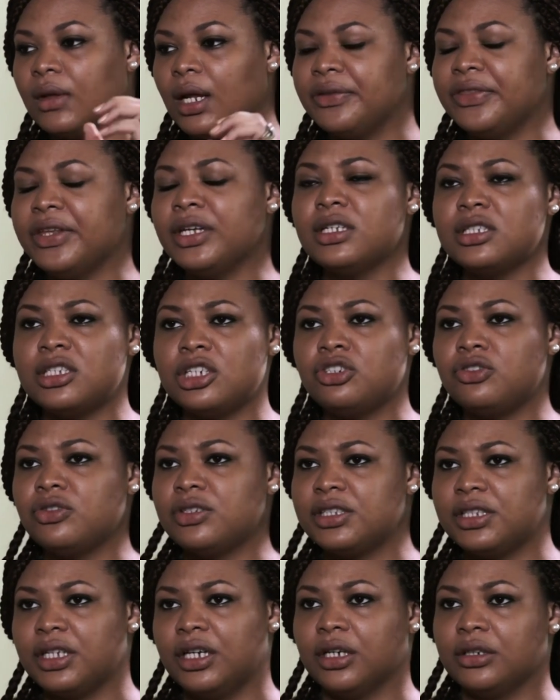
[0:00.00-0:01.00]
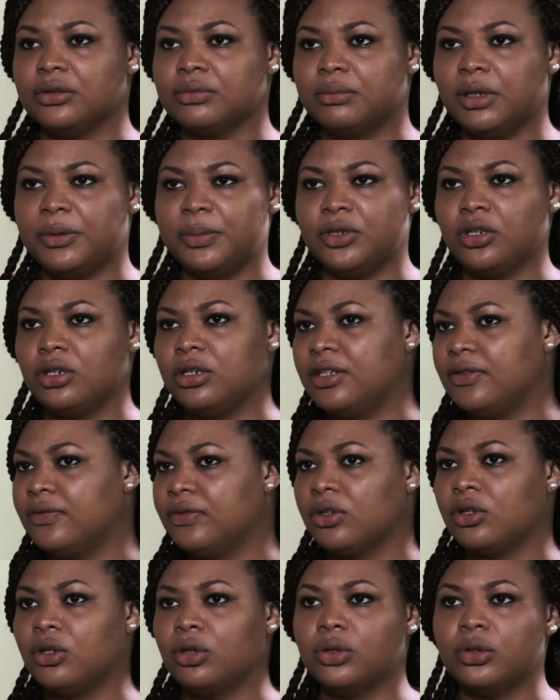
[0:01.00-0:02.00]
I think is interesting, maybe not
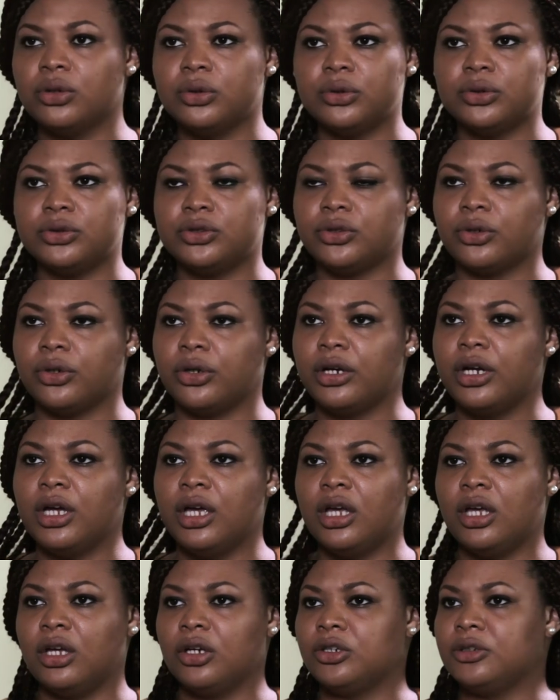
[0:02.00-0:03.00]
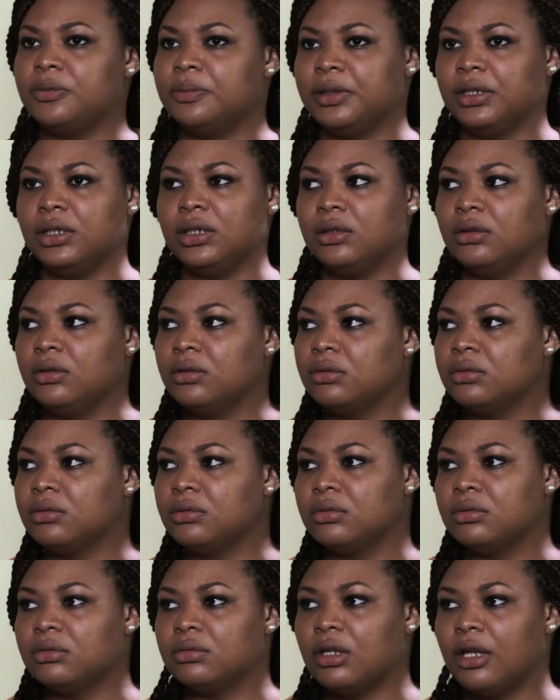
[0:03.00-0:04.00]
even clothes, or it could be
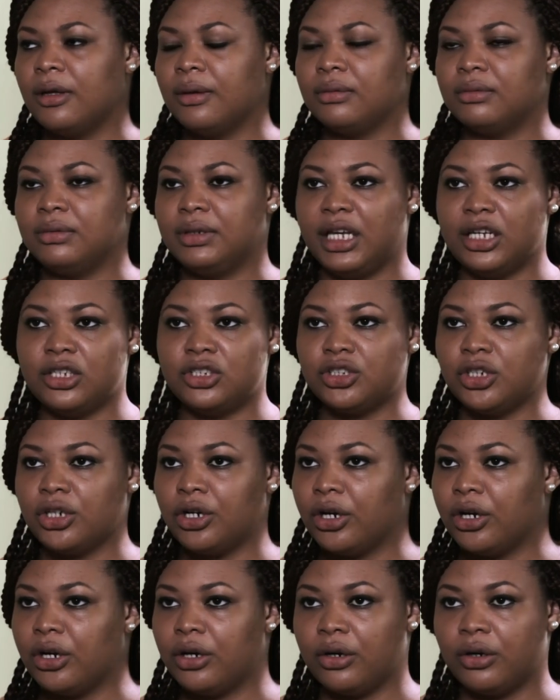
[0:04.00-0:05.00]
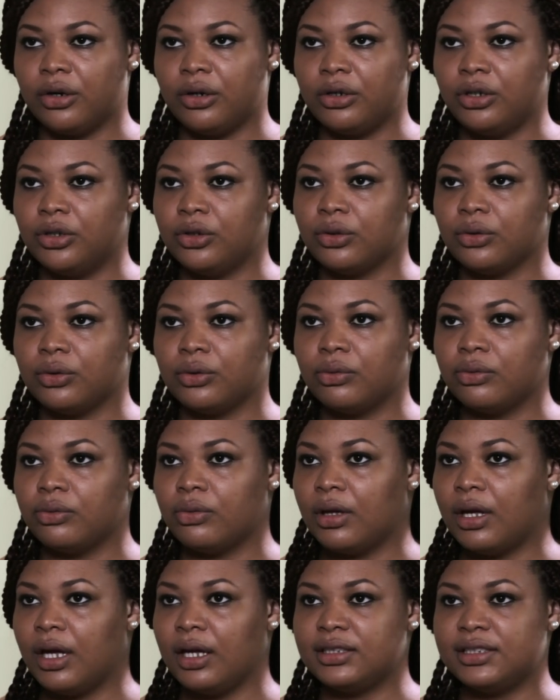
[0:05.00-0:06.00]
nature, you know,
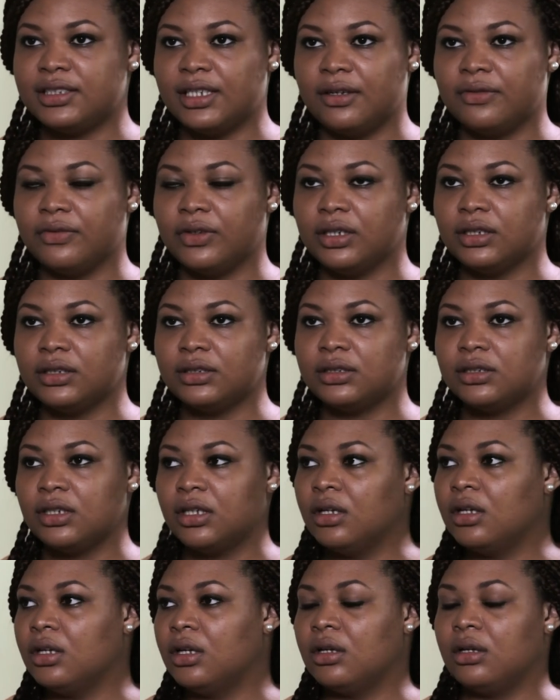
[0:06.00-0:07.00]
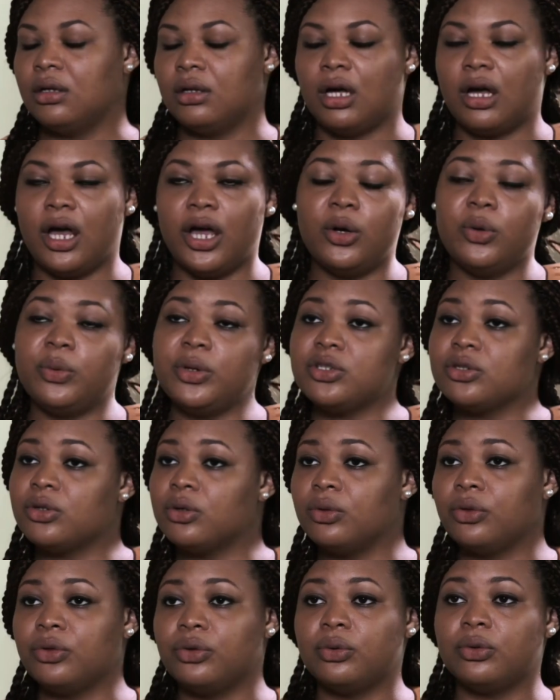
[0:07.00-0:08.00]
I save it. I always
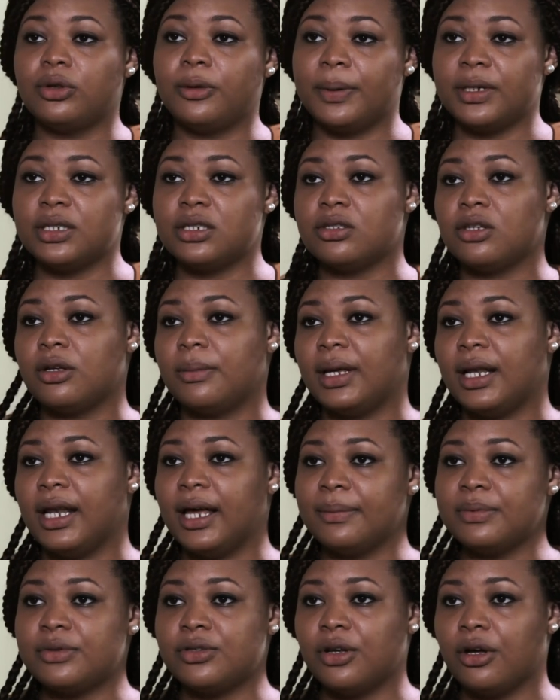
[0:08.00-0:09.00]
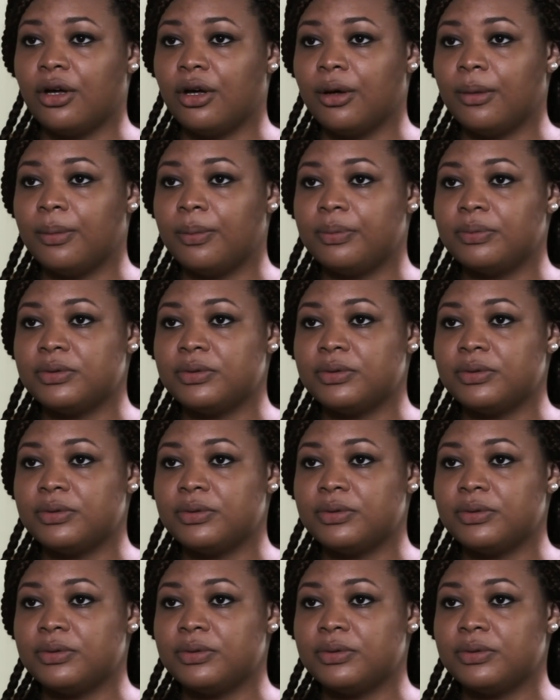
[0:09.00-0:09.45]
go through the pictures on my laptop.